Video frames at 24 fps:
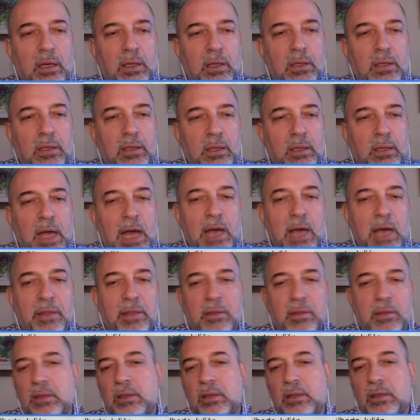had
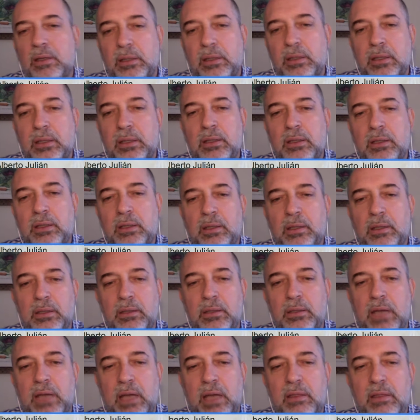I
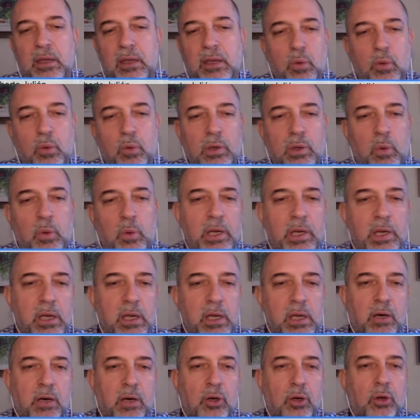think 1 year
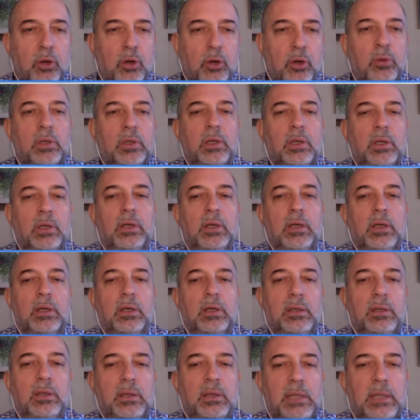ago,
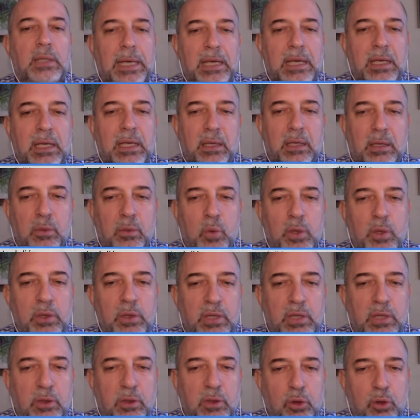they wanted to
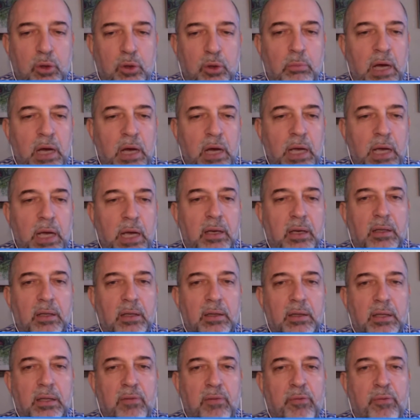combine the
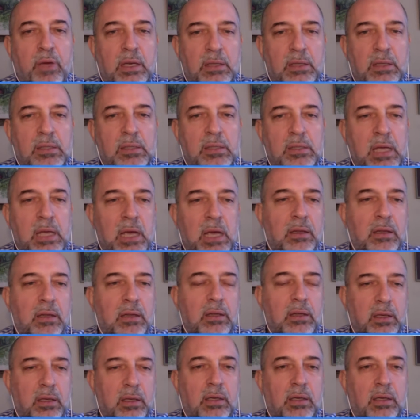fixed date,
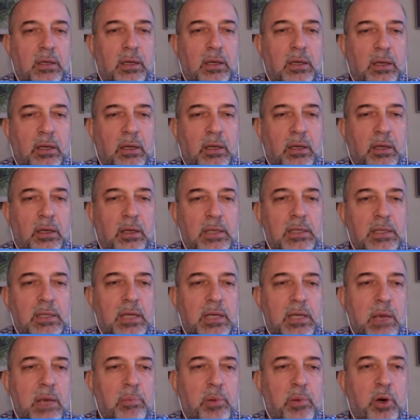let's say,
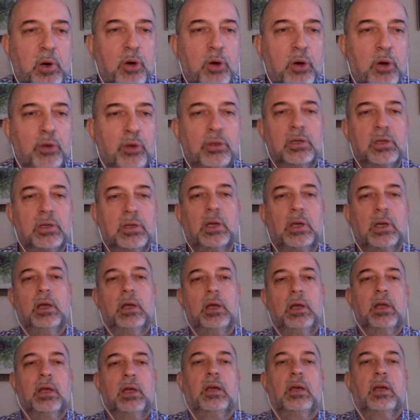approach
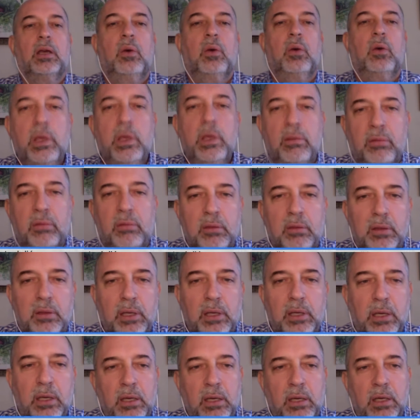with
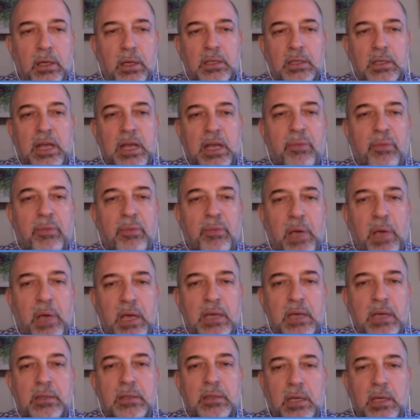the self-paced,
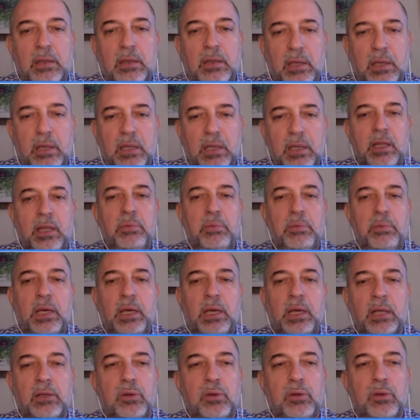and they began
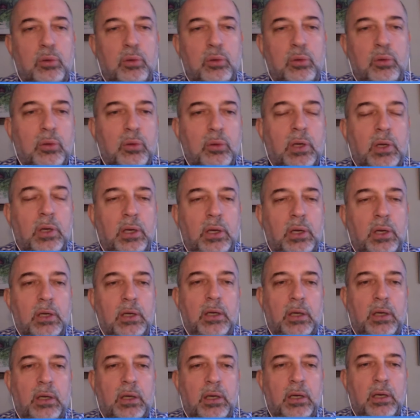to,
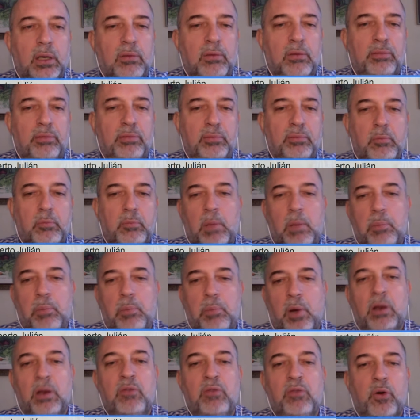probably
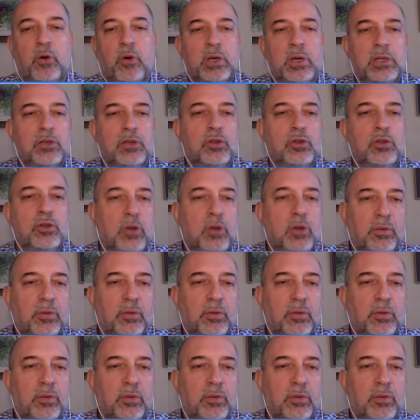for reasons of